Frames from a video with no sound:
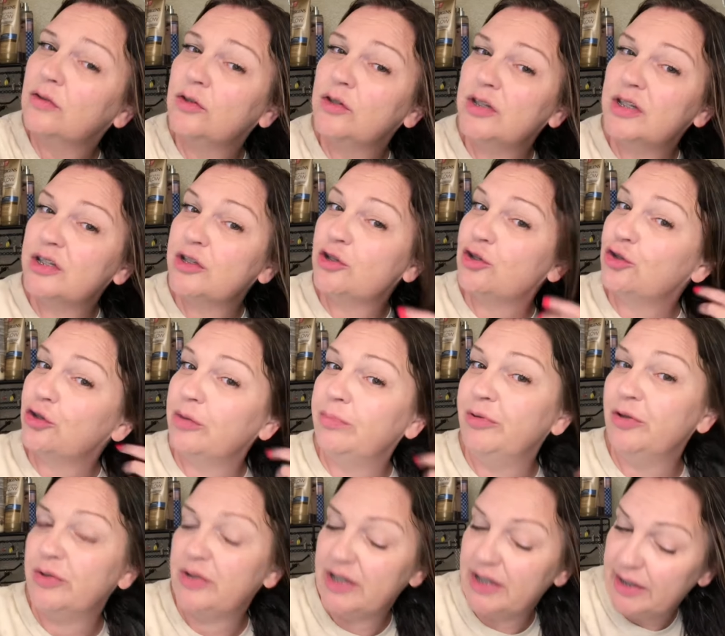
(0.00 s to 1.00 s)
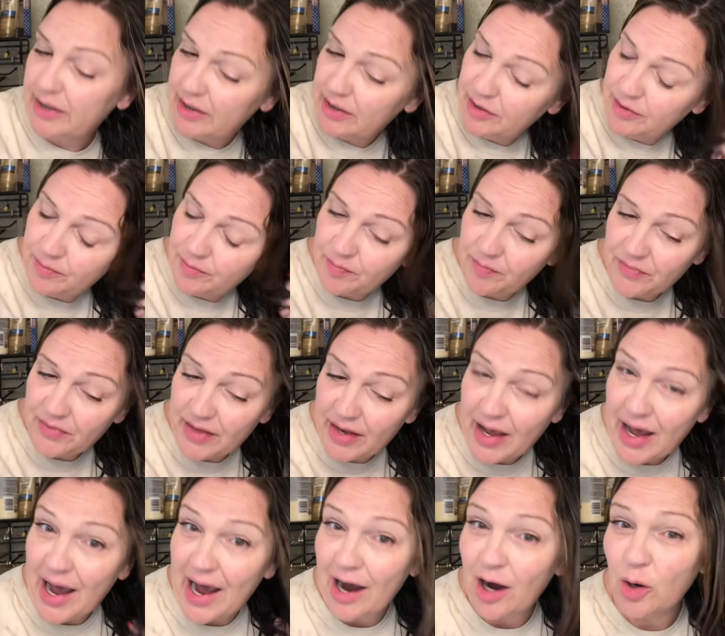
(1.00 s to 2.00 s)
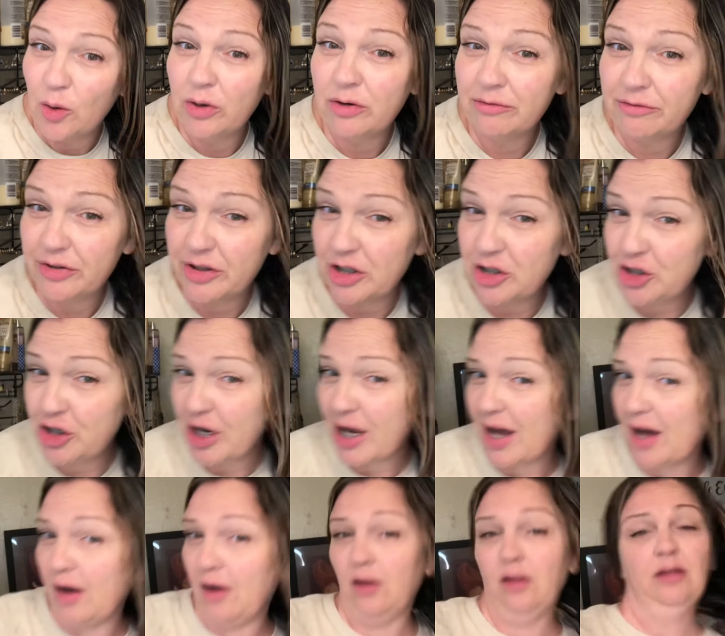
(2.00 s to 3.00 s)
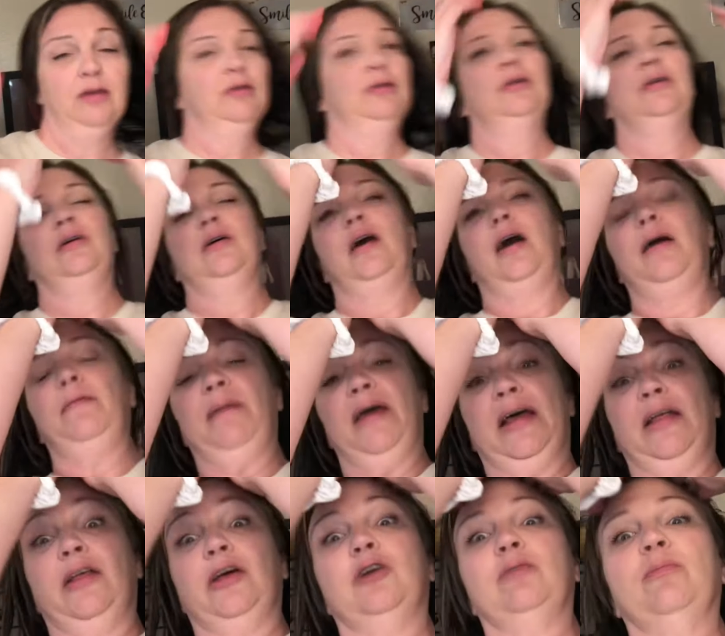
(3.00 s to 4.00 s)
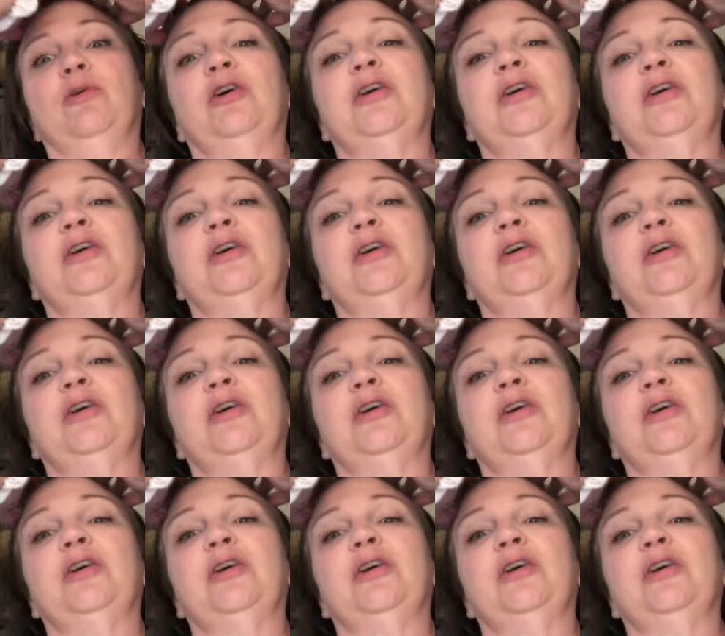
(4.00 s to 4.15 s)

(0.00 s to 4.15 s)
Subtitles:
Distributed. Now, for the gel, I pay a little more